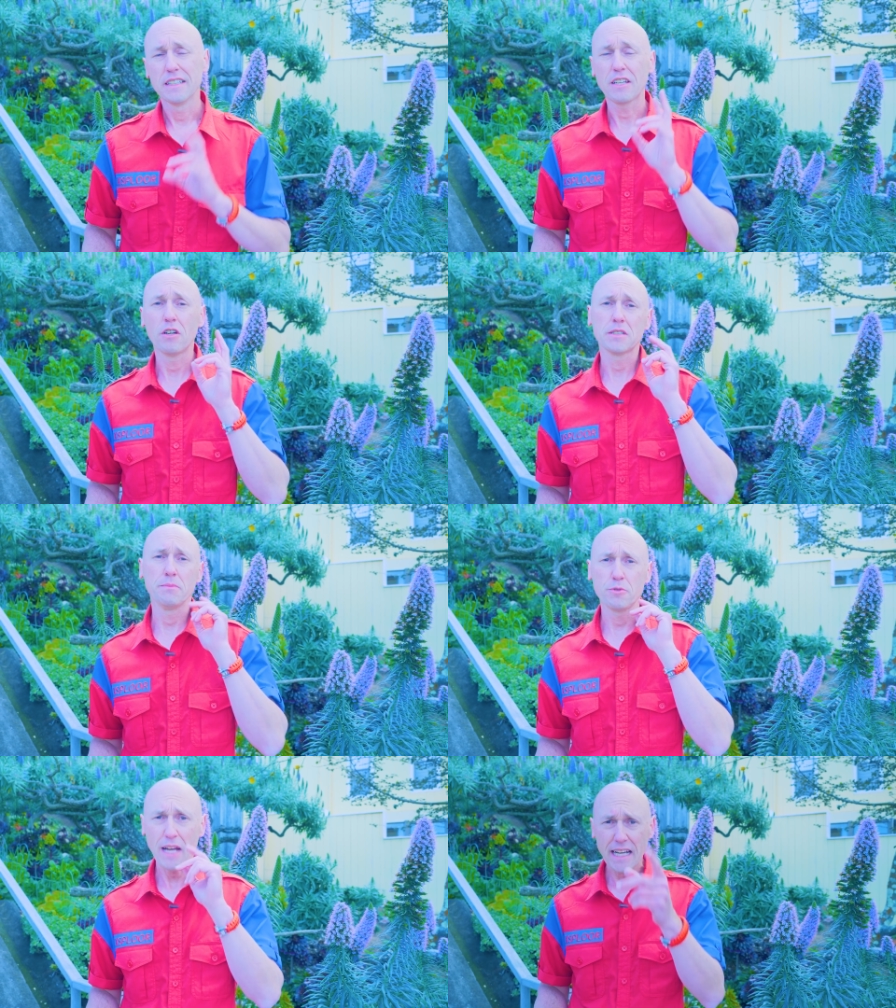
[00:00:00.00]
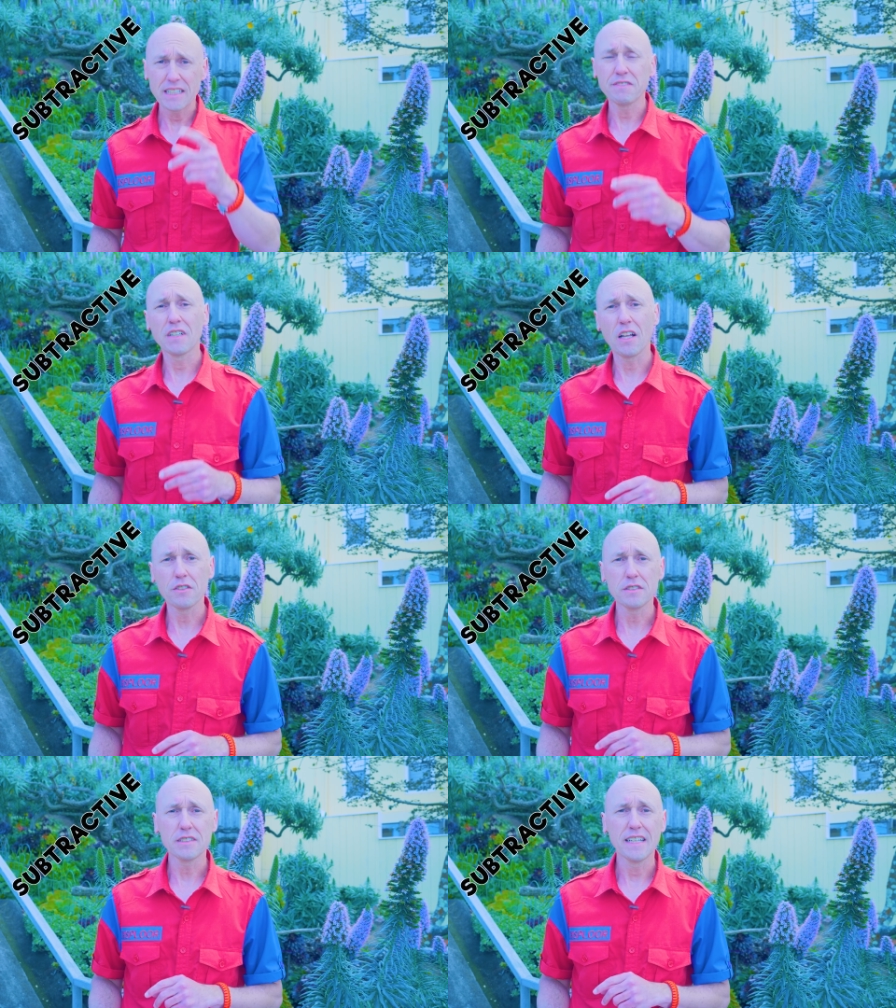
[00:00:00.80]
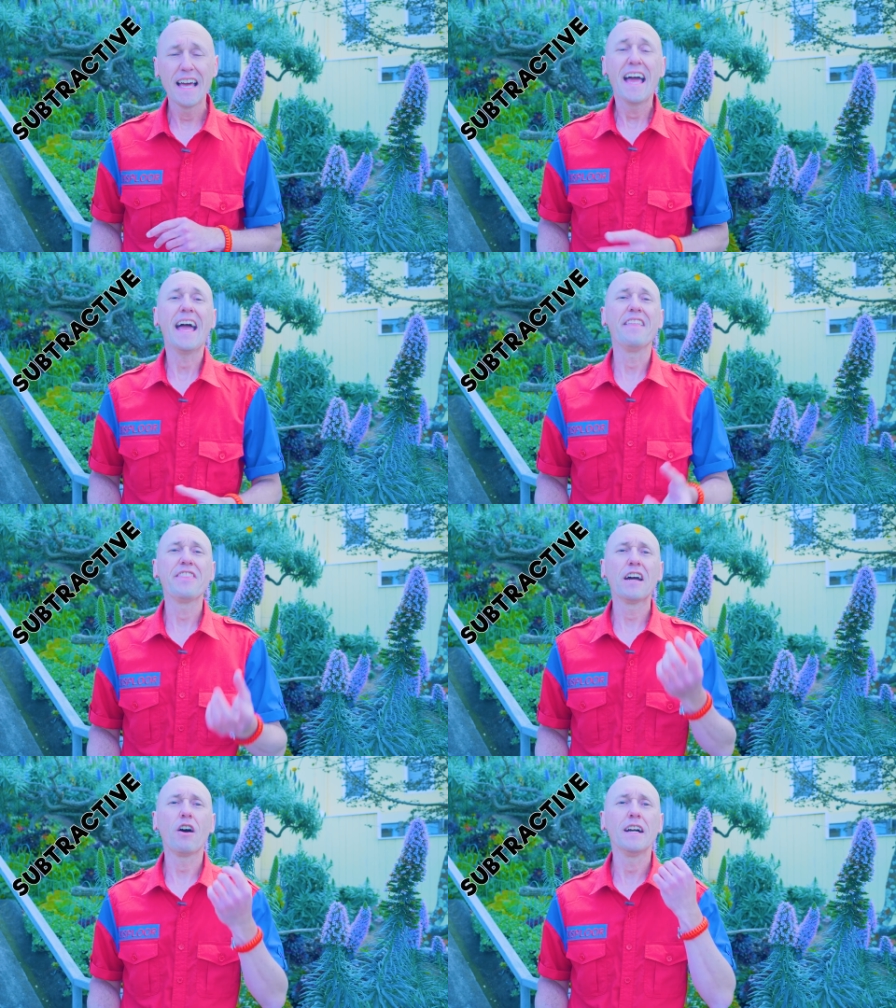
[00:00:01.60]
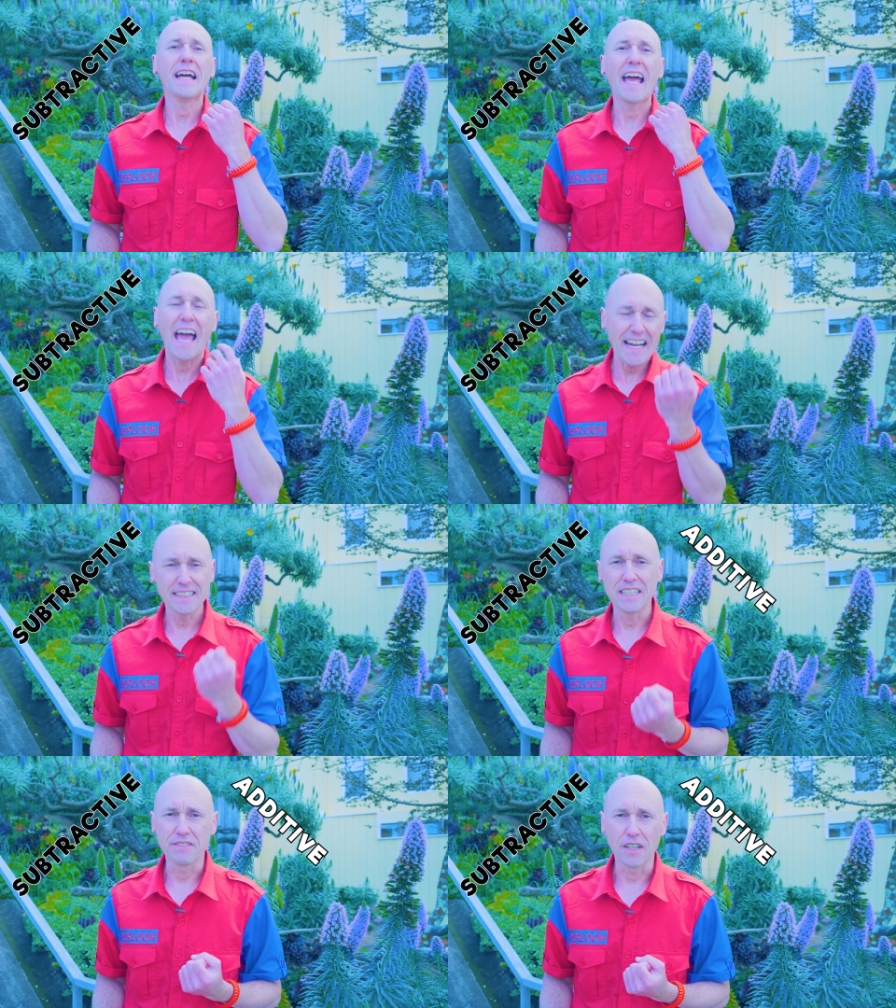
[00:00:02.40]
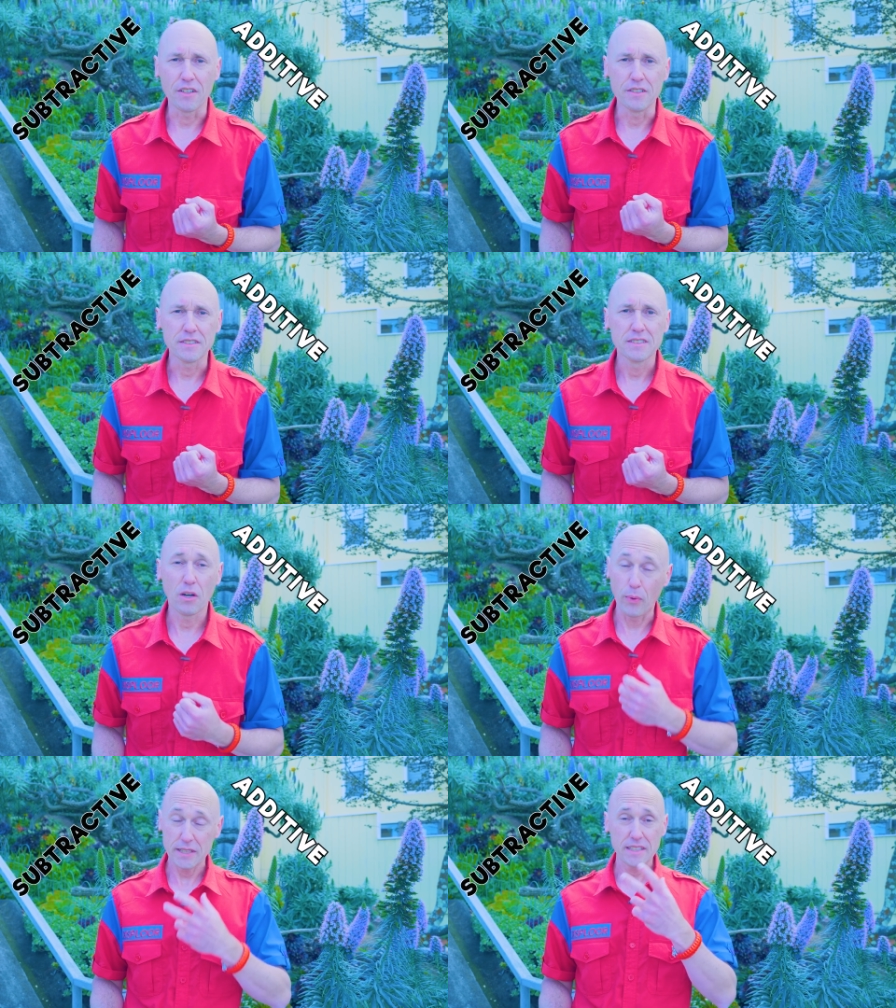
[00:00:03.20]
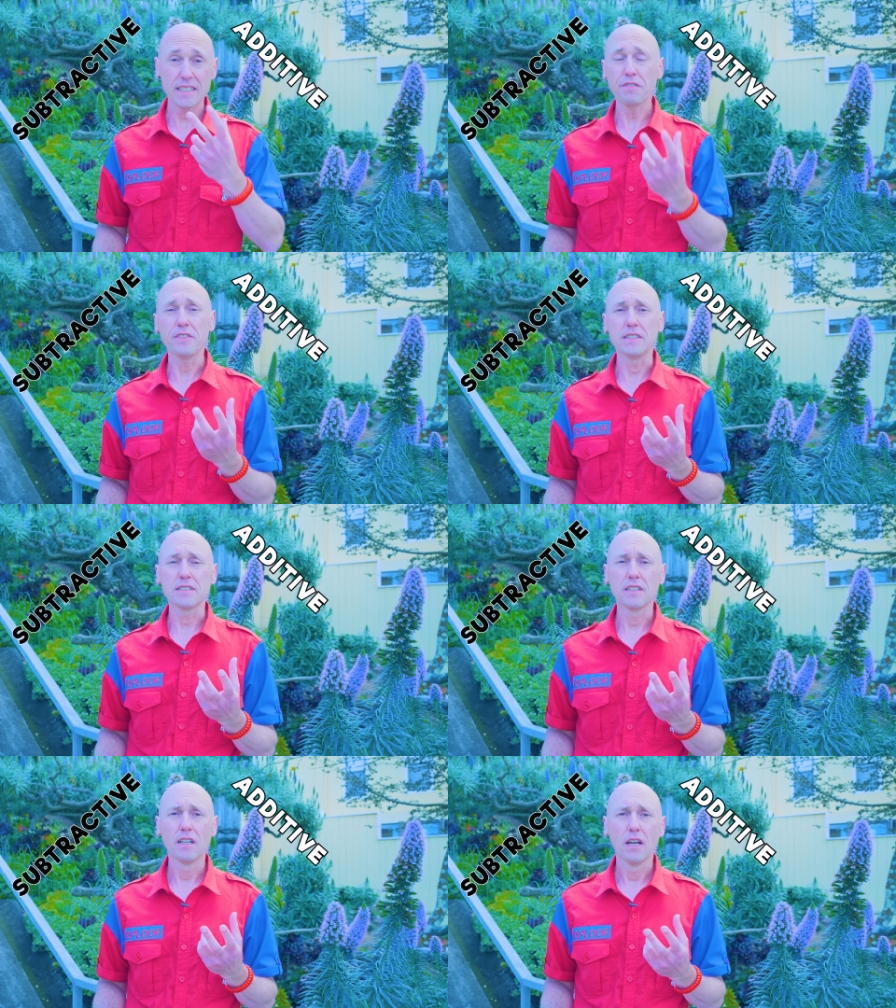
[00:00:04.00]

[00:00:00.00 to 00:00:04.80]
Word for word: There are subtractive colors and there are additive colors. Now what's the difference?